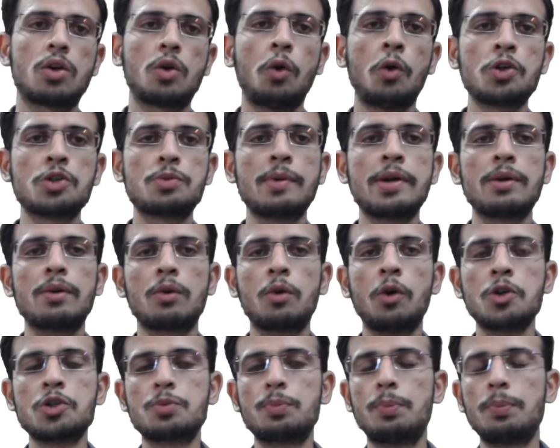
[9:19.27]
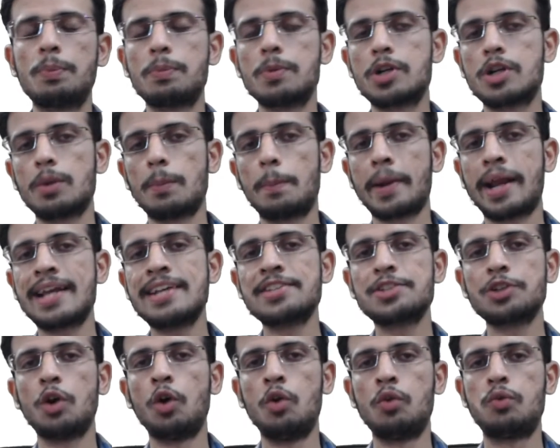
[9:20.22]
cost
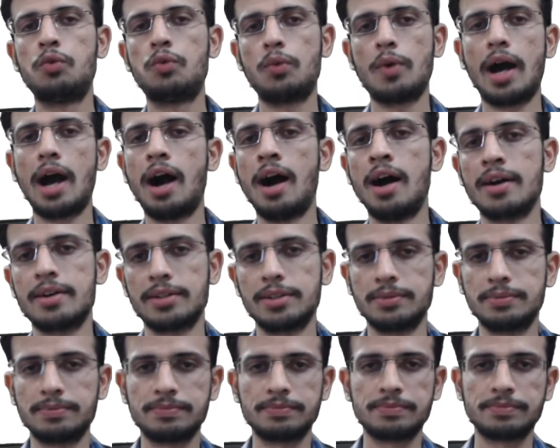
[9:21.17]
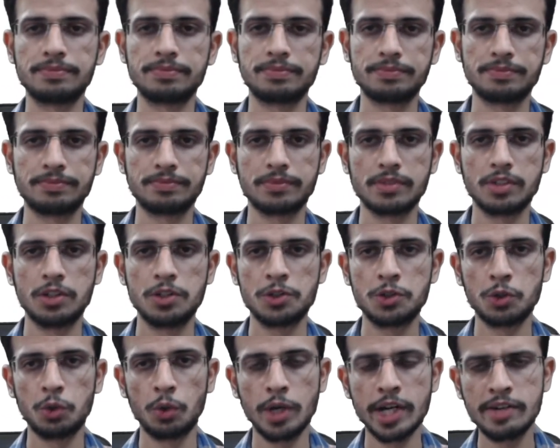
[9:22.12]
price of R.
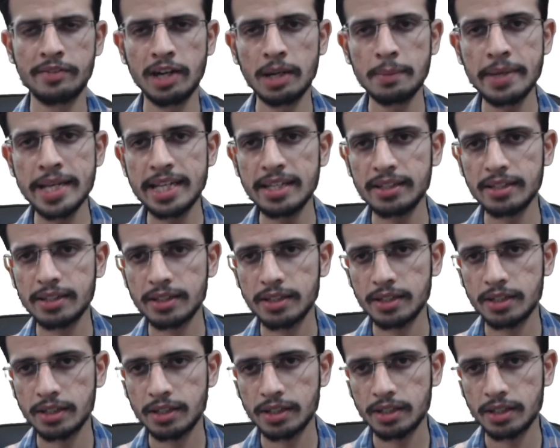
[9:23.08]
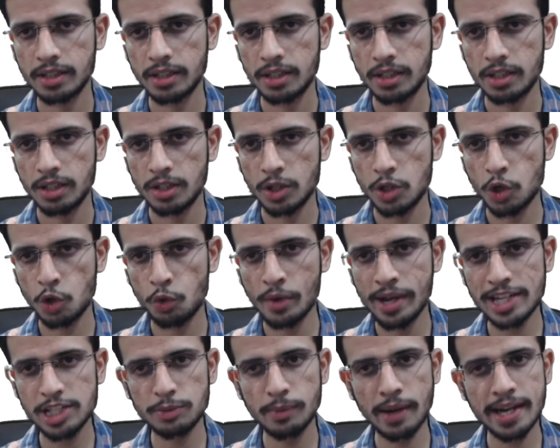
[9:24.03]
So it will be
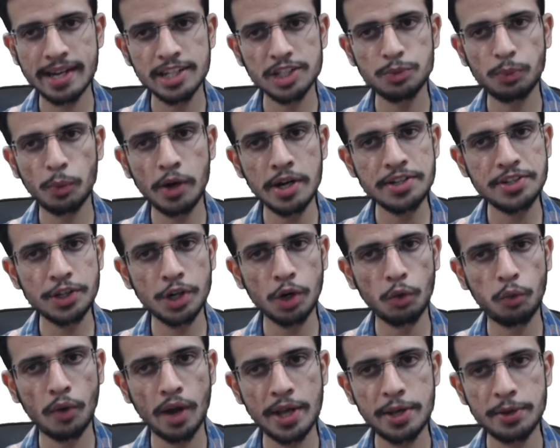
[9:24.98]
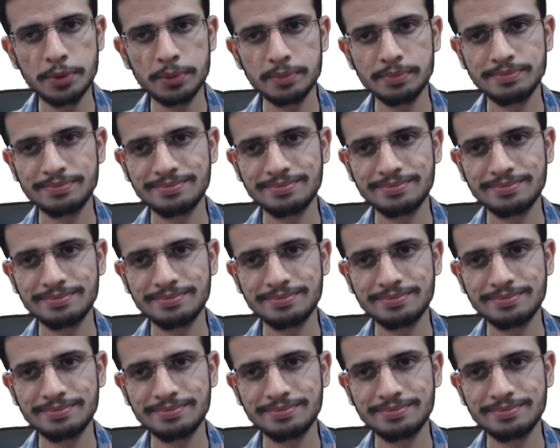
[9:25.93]
2x minus 0.05.